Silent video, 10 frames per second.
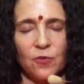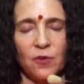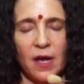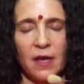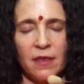
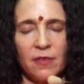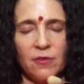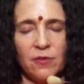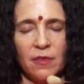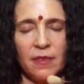
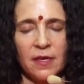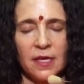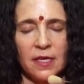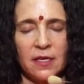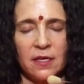rather than
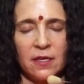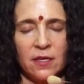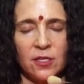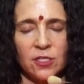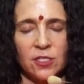
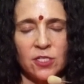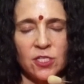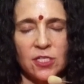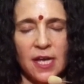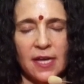in your
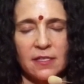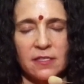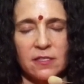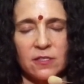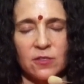
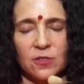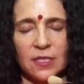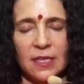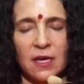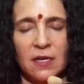chest or
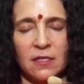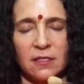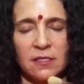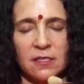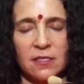
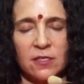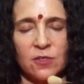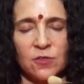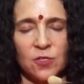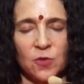lungs as
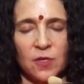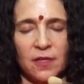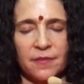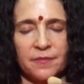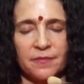usual.
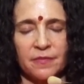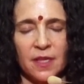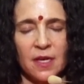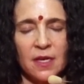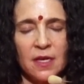
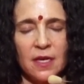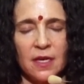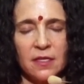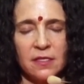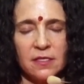
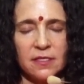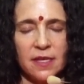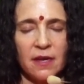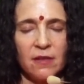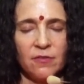
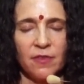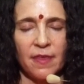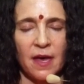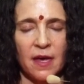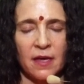Instead of
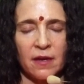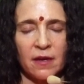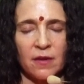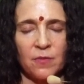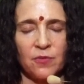that,
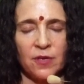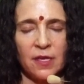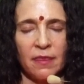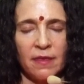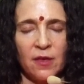
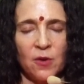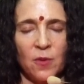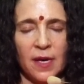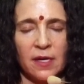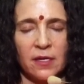bring the
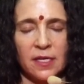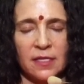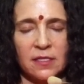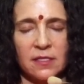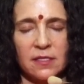
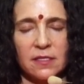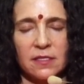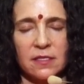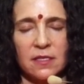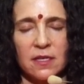
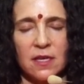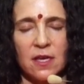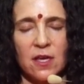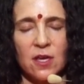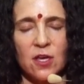awareness
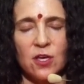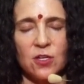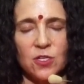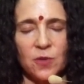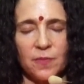
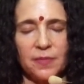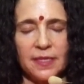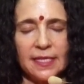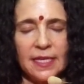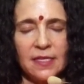to a
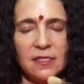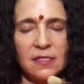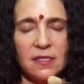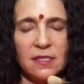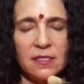
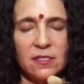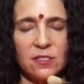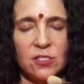place that is